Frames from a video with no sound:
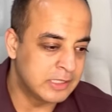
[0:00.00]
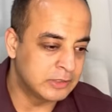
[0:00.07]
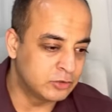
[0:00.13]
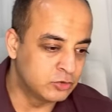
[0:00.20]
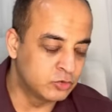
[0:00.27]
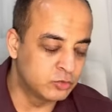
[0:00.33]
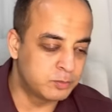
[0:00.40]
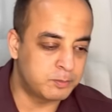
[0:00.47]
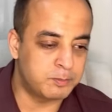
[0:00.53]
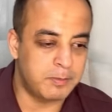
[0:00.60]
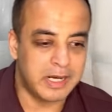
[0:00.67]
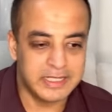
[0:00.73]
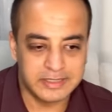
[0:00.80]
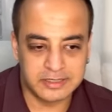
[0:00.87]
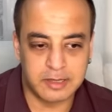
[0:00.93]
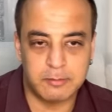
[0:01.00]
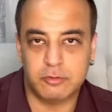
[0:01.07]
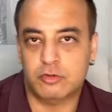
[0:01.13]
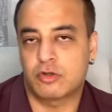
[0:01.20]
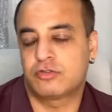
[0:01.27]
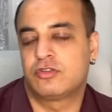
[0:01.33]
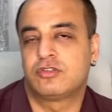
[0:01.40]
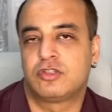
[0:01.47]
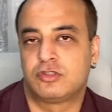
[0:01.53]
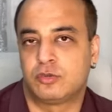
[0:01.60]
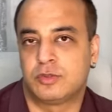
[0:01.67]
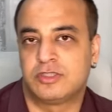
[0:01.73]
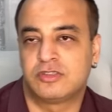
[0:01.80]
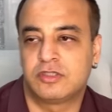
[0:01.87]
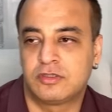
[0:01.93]
you might come across a
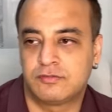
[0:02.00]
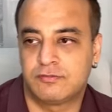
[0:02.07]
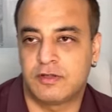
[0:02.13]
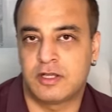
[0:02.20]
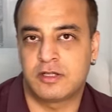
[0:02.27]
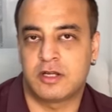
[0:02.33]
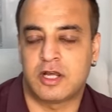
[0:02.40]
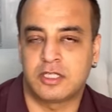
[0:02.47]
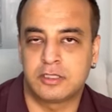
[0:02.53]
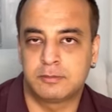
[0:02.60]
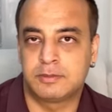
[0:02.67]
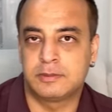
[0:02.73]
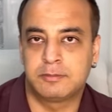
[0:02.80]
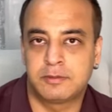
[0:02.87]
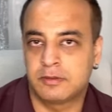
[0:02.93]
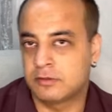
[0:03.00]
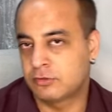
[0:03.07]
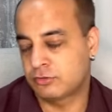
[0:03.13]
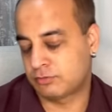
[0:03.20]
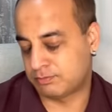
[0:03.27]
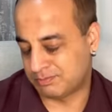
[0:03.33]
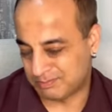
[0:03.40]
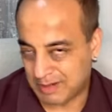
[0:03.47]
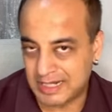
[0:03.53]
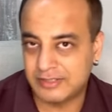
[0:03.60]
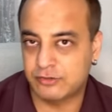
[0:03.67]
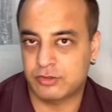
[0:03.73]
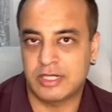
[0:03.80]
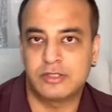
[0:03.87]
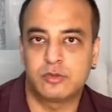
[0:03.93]
situation where other people might
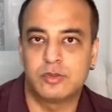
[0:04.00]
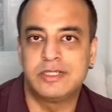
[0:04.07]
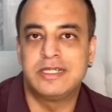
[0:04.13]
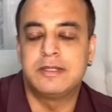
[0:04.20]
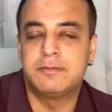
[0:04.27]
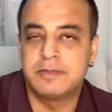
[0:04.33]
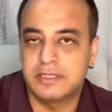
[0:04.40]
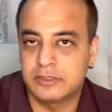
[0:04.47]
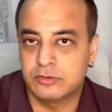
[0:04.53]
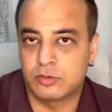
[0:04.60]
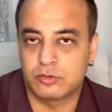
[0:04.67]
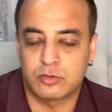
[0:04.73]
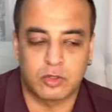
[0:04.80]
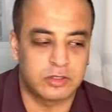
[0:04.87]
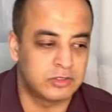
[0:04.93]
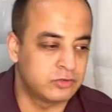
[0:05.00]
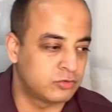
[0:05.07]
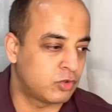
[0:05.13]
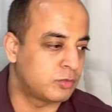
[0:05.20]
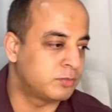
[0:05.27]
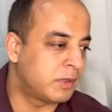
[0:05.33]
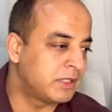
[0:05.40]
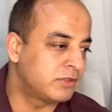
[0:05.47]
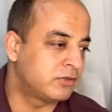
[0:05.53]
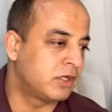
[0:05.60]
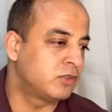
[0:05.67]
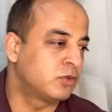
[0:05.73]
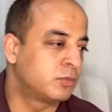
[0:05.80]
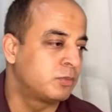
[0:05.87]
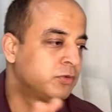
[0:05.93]
try to demean your knowledge or might try
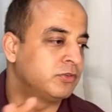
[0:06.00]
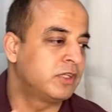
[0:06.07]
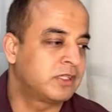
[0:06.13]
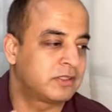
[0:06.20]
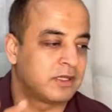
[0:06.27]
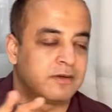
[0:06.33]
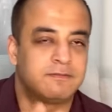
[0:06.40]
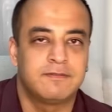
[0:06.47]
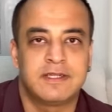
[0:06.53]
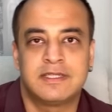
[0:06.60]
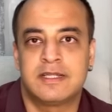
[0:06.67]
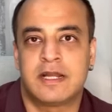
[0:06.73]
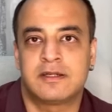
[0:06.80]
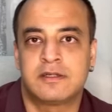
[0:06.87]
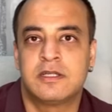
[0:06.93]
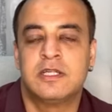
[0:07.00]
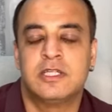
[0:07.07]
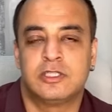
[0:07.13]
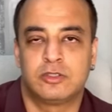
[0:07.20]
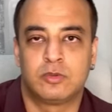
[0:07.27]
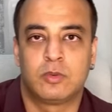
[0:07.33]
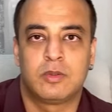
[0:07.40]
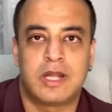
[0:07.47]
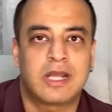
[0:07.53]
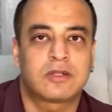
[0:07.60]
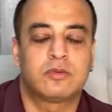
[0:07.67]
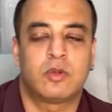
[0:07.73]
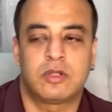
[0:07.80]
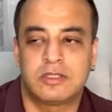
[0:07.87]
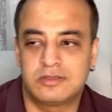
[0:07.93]
to project a way that you lack
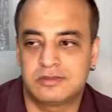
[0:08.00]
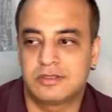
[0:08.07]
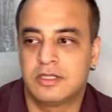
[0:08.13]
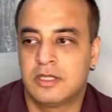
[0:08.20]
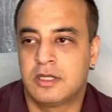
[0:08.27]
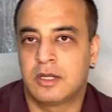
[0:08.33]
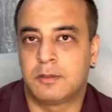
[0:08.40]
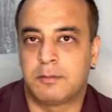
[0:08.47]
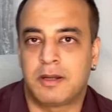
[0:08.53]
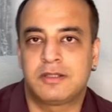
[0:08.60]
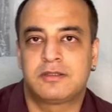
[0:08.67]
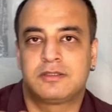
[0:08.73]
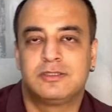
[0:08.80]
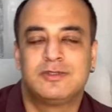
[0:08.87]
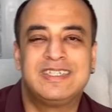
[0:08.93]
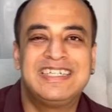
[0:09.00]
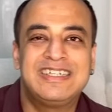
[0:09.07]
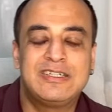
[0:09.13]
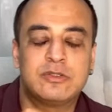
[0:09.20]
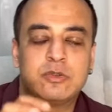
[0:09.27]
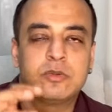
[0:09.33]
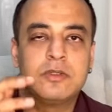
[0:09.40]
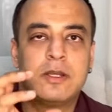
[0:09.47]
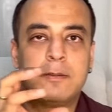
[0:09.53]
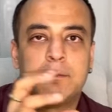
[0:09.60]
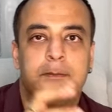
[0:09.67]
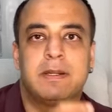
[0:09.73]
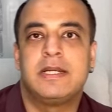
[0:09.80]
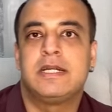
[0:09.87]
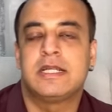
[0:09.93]
knowledge but you need to
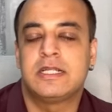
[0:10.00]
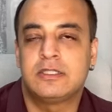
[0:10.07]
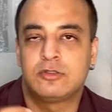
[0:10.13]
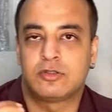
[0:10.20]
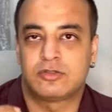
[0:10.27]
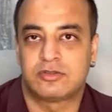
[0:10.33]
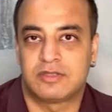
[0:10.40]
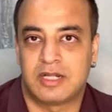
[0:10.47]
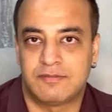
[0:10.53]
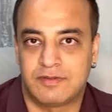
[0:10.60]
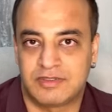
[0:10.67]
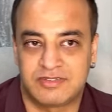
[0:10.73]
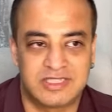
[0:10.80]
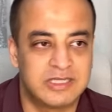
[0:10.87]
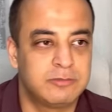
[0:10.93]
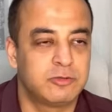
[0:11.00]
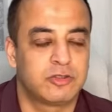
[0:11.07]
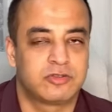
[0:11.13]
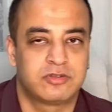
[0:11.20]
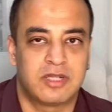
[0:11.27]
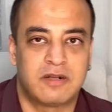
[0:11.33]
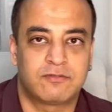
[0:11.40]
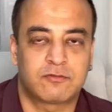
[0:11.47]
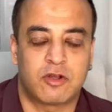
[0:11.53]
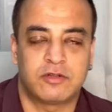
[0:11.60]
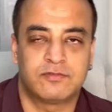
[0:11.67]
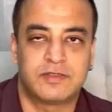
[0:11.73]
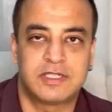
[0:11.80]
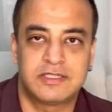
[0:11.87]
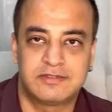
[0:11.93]
maintain your self-esteem your
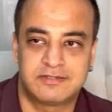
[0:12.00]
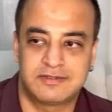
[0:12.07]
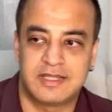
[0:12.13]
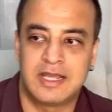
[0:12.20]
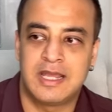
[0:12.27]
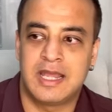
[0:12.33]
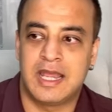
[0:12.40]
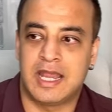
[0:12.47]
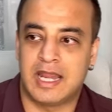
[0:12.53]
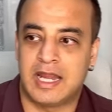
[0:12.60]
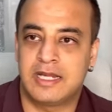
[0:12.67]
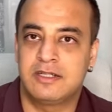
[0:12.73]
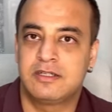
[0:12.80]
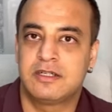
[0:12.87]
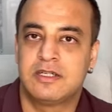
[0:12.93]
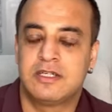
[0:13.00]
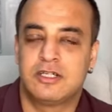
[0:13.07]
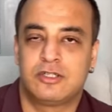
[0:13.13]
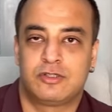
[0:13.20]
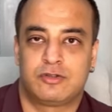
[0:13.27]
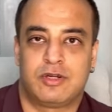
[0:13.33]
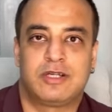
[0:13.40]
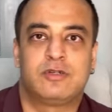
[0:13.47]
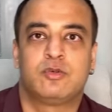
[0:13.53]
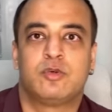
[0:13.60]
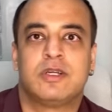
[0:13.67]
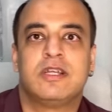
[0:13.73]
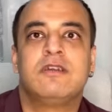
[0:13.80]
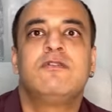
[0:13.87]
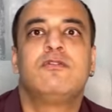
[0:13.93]
self-confidence and try to
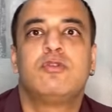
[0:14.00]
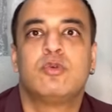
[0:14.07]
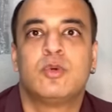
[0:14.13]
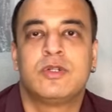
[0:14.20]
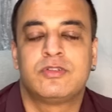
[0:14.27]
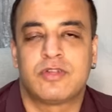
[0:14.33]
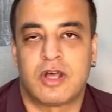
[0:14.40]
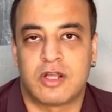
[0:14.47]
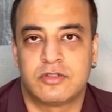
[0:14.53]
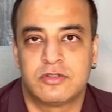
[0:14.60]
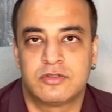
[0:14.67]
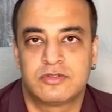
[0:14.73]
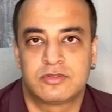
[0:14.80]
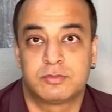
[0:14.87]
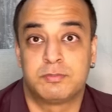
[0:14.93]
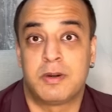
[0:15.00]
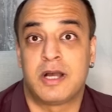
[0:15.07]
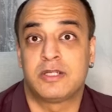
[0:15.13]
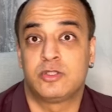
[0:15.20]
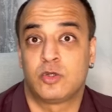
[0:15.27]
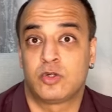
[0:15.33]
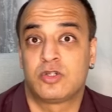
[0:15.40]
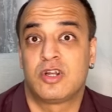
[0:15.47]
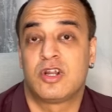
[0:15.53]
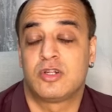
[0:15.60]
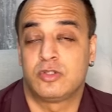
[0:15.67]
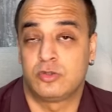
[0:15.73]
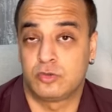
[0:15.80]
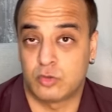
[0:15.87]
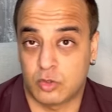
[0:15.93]
influence others by your
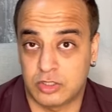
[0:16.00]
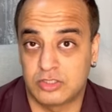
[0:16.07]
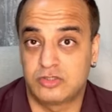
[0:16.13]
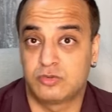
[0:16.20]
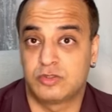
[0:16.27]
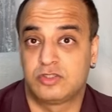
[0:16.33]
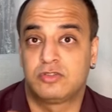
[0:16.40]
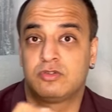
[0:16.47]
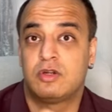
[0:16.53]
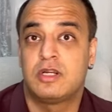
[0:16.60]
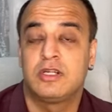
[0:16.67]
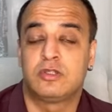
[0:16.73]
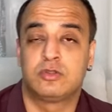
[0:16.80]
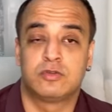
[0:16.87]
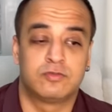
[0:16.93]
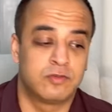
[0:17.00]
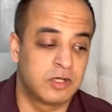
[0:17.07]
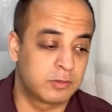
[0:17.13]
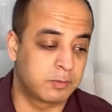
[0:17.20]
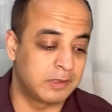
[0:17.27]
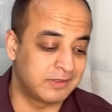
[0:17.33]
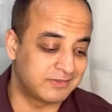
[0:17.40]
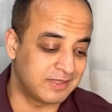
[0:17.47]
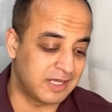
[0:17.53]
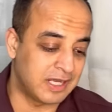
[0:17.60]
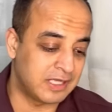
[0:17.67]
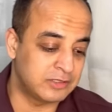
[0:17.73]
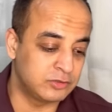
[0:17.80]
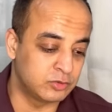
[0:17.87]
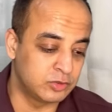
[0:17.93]
knowledge which is related to your workplace
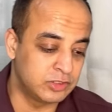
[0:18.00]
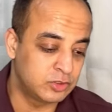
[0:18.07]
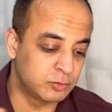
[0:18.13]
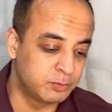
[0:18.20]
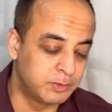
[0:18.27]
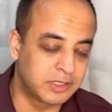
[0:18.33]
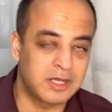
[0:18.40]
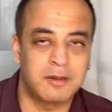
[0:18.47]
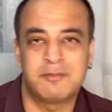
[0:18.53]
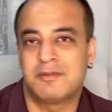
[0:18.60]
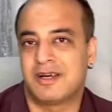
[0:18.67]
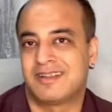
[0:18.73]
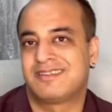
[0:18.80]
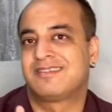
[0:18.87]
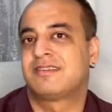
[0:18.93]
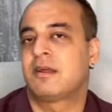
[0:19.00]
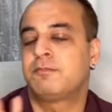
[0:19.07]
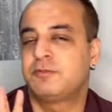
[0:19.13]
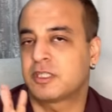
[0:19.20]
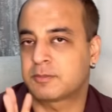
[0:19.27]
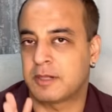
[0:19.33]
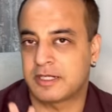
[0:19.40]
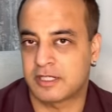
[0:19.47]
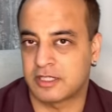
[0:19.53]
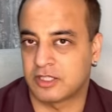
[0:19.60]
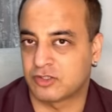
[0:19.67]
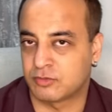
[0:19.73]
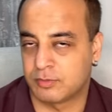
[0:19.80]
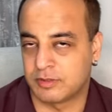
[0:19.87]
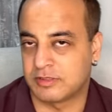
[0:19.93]
and you need to become a subject matter
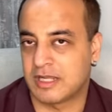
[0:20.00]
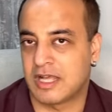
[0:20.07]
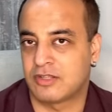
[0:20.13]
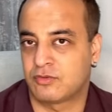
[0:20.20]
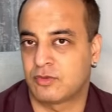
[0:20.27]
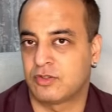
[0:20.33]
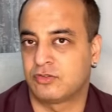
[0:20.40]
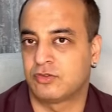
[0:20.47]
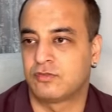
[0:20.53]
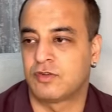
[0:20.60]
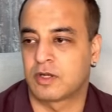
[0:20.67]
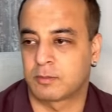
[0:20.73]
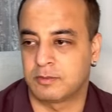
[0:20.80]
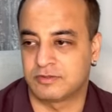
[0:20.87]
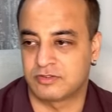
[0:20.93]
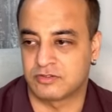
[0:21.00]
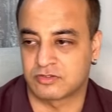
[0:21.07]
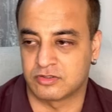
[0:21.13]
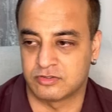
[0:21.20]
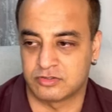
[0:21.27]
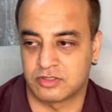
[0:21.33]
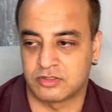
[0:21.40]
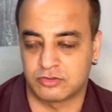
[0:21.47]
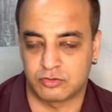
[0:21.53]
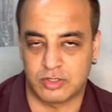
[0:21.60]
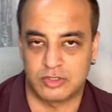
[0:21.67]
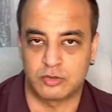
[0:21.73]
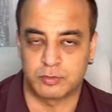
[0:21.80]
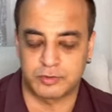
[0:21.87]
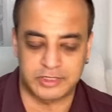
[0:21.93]
expert as far as your workplace is concerned try
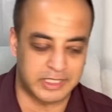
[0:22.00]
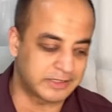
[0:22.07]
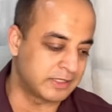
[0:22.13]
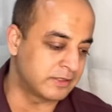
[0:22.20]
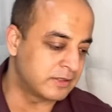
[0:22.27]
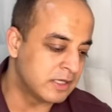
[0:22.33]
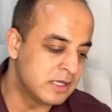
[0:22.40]
to protect it